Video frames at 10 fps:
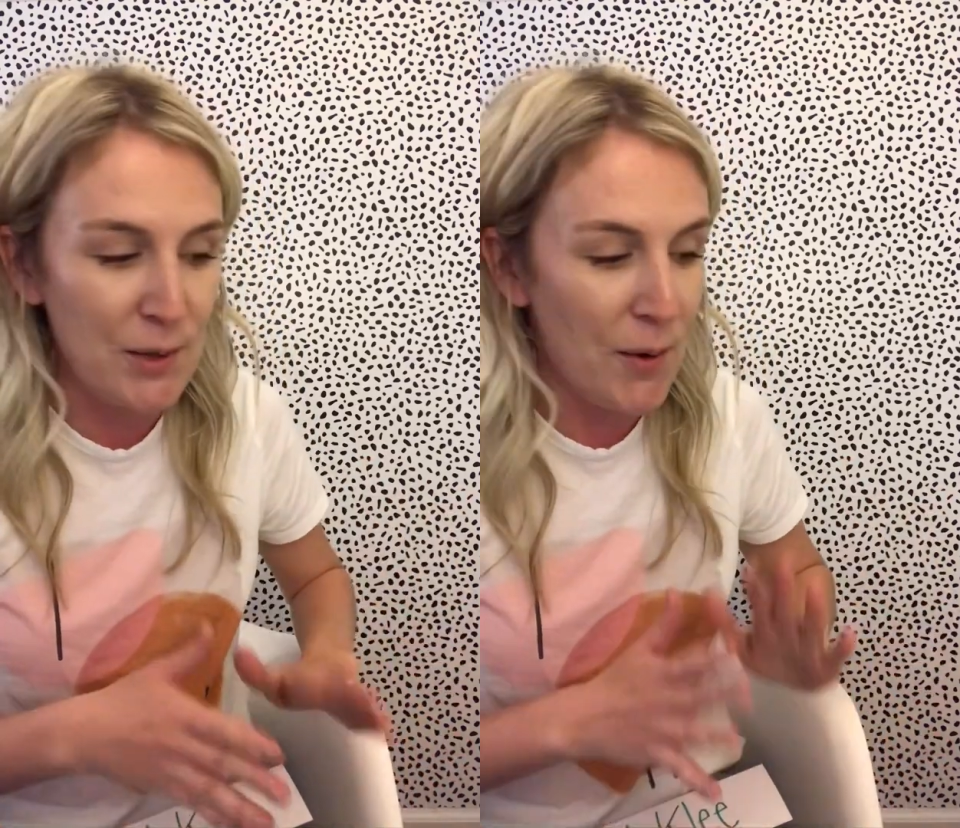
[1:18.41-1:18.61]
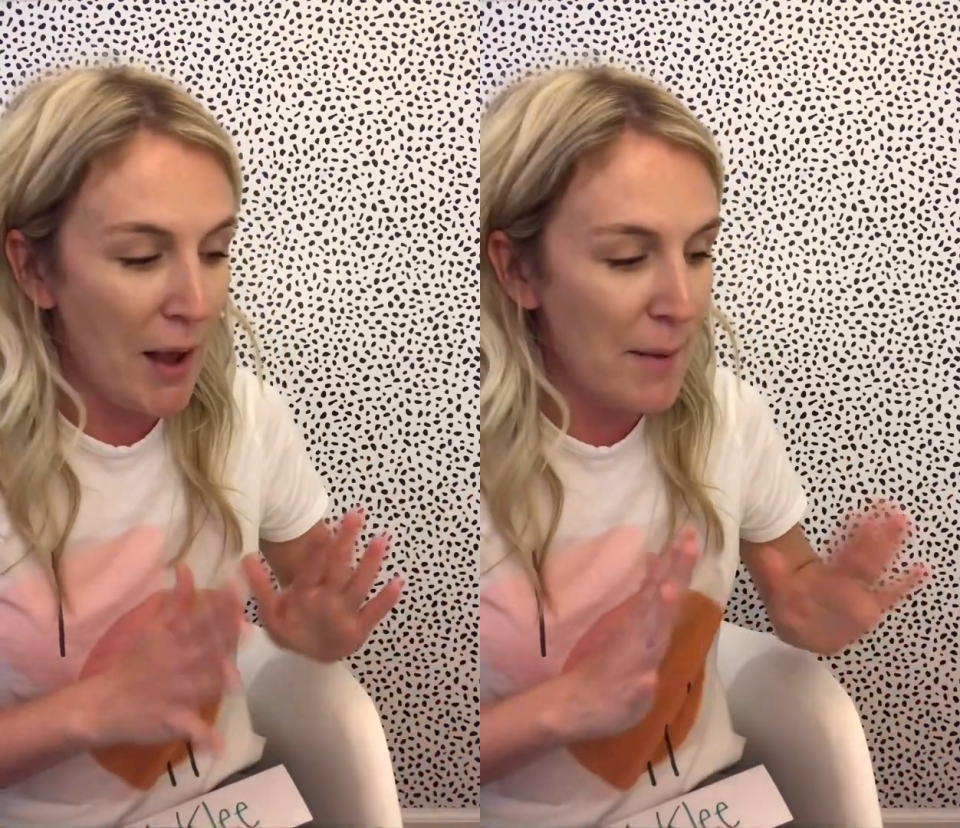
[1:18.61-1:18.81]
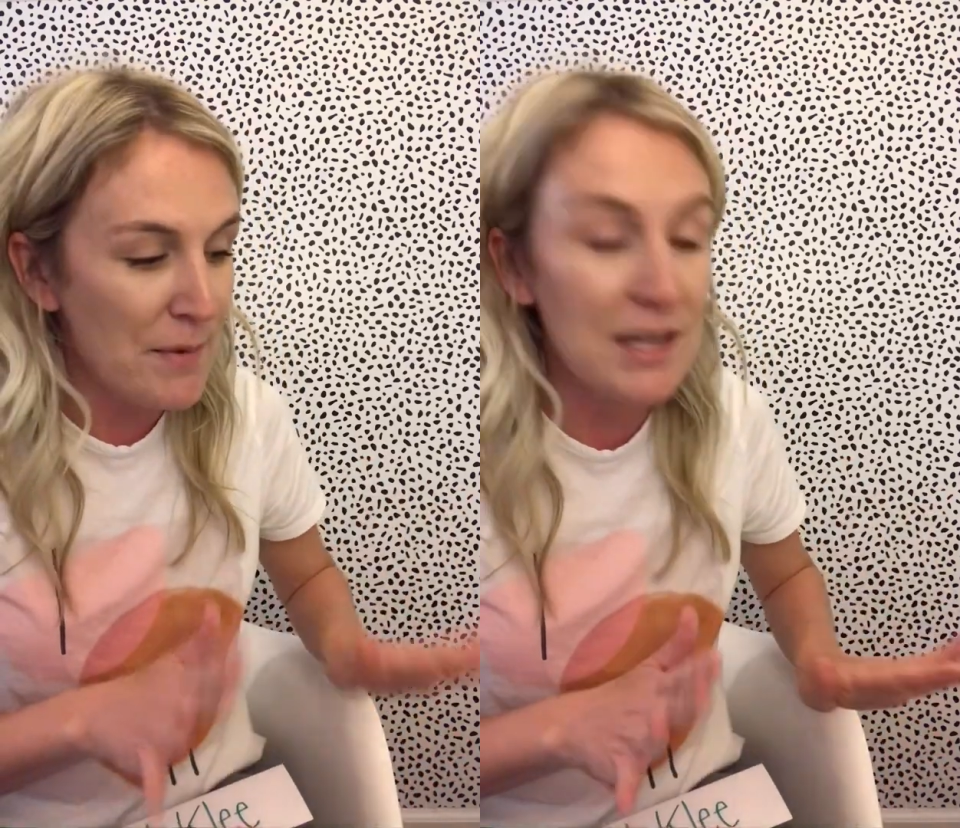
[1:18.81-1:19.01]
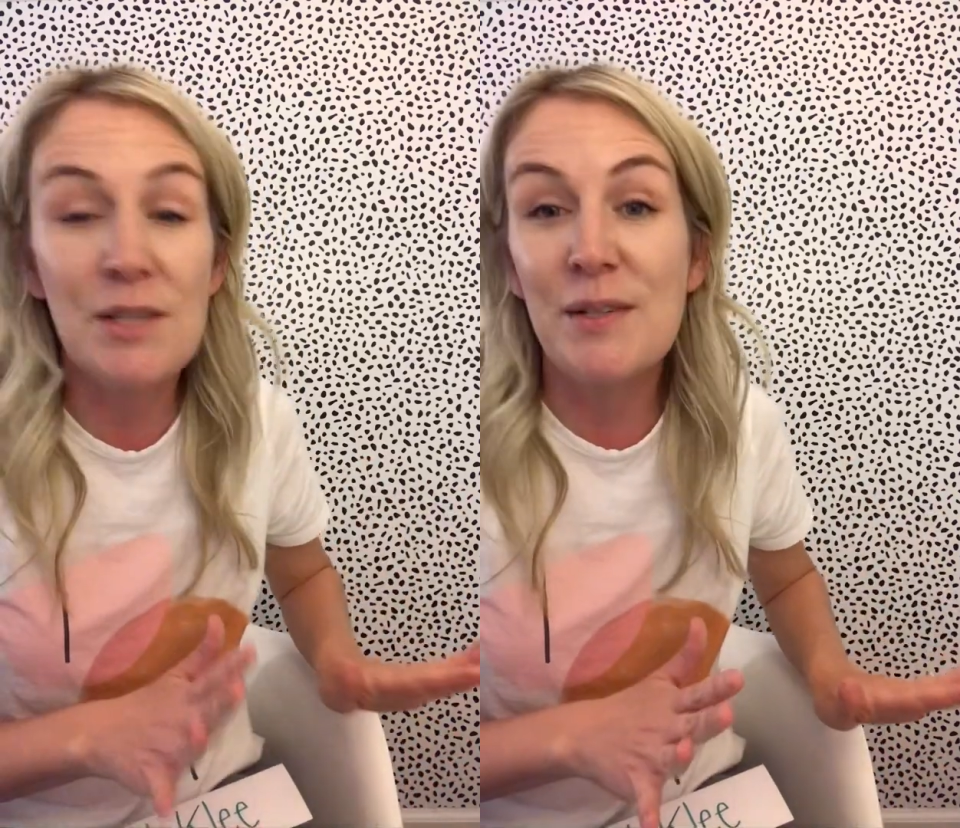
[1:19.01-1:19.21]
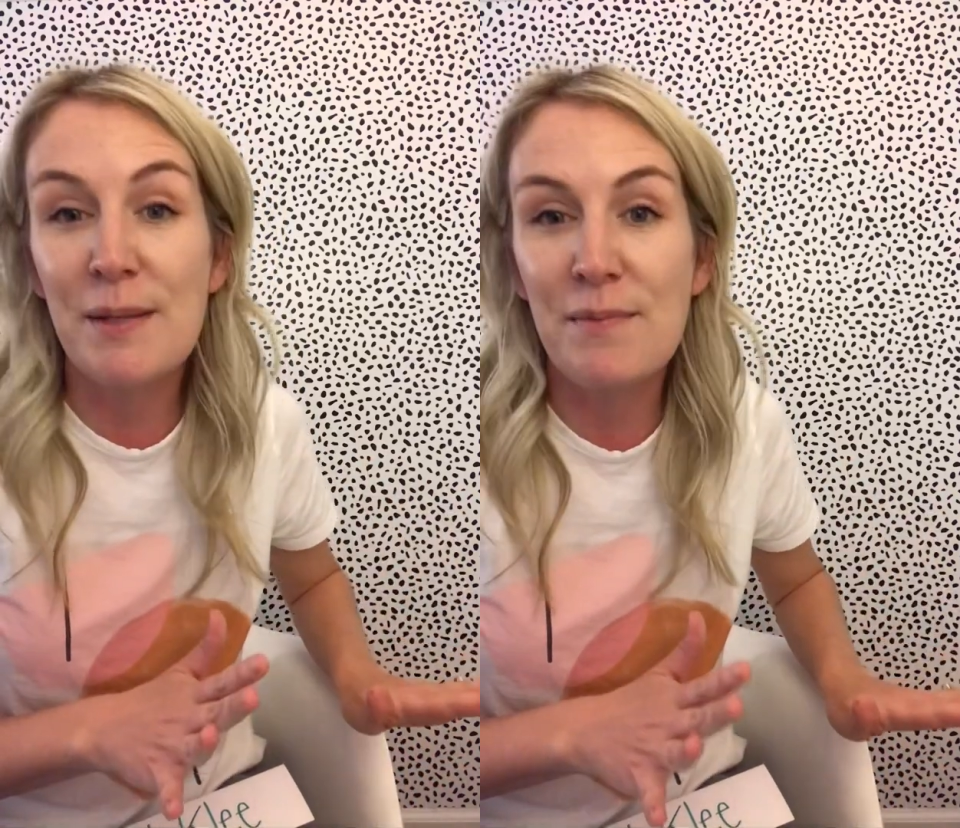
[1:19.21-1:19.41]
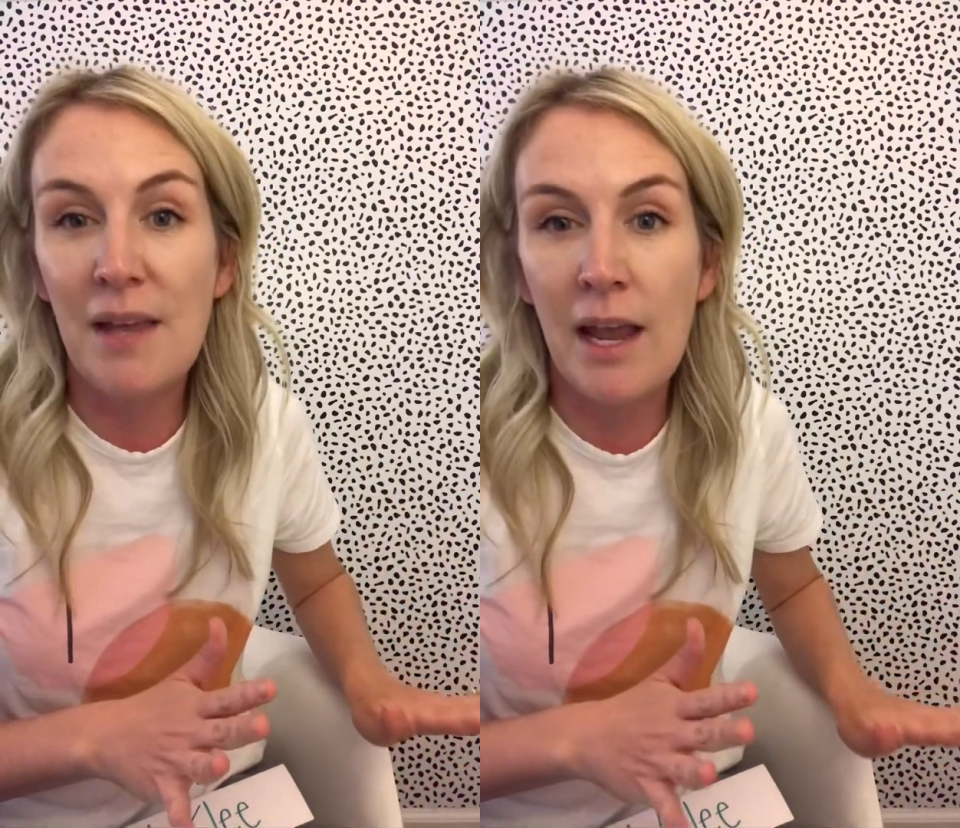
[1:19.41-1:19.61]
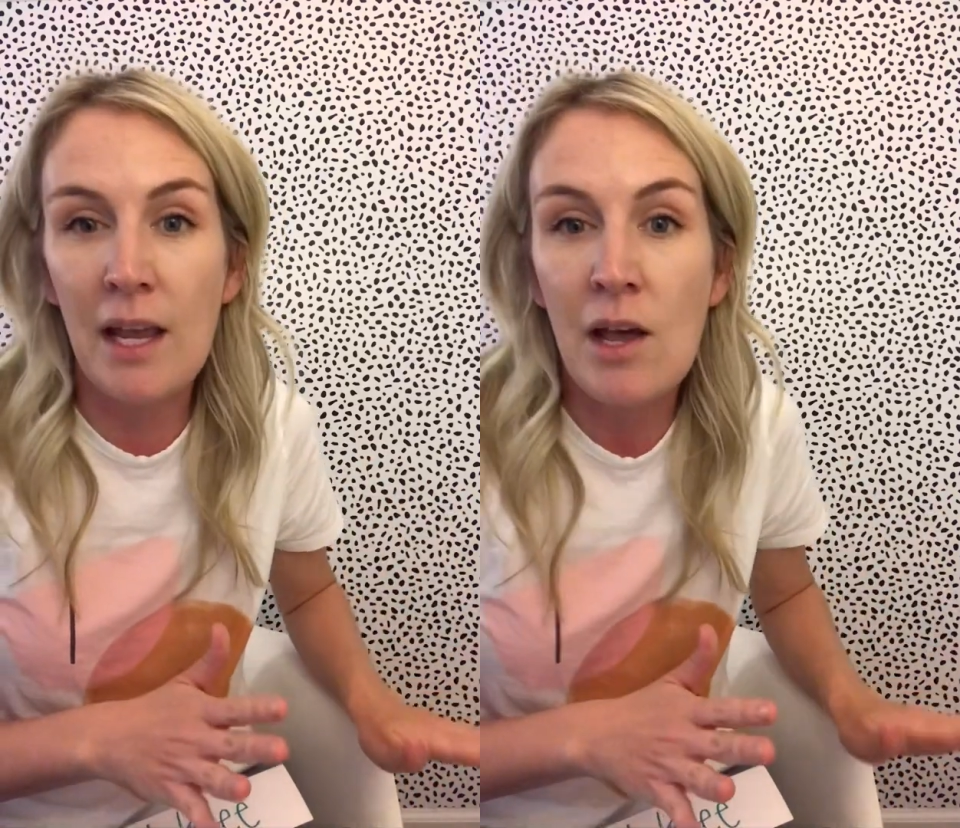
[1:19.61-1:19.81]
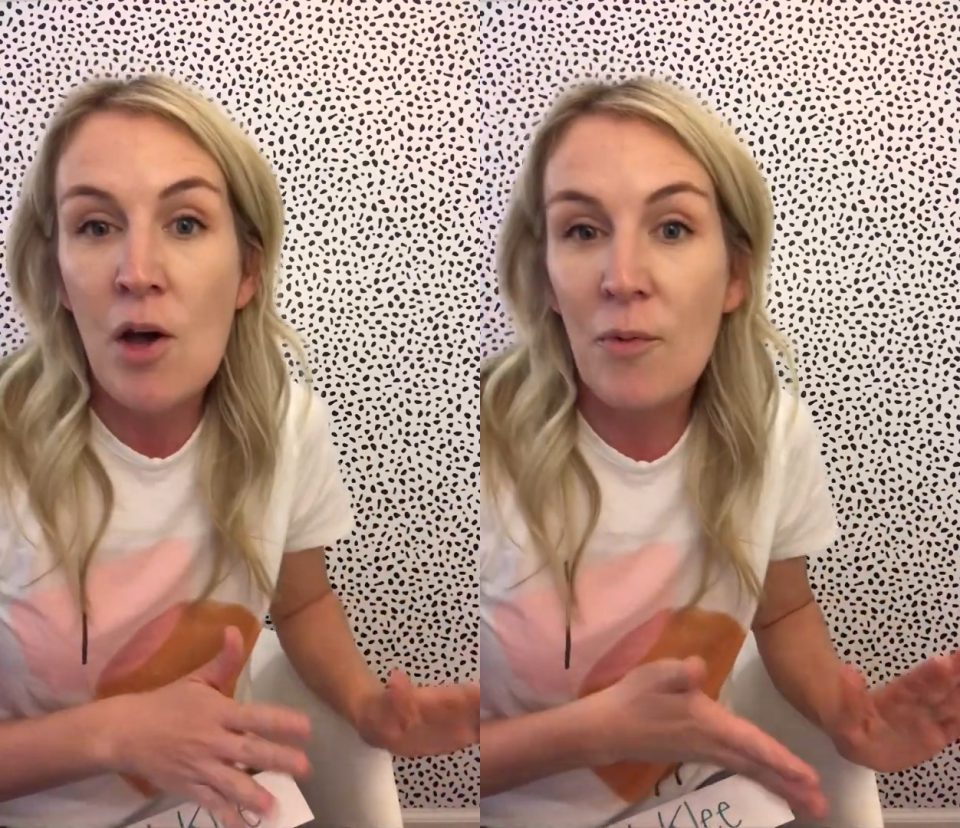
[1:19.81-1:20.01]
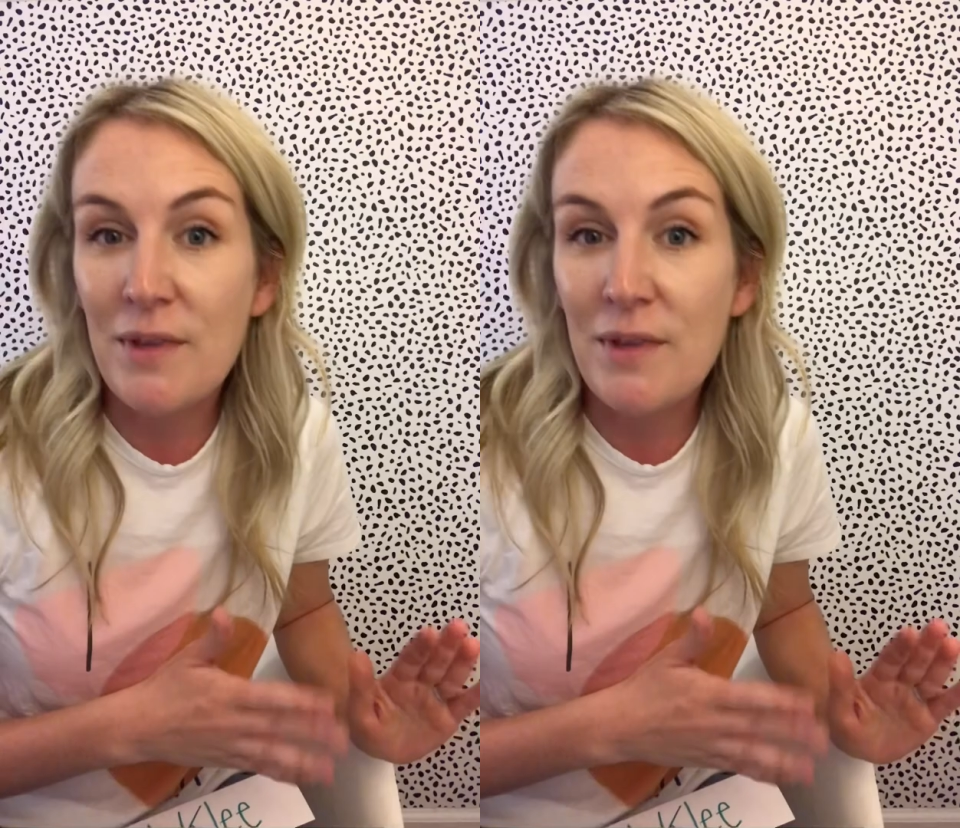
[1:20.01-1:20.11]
So I'm going to do something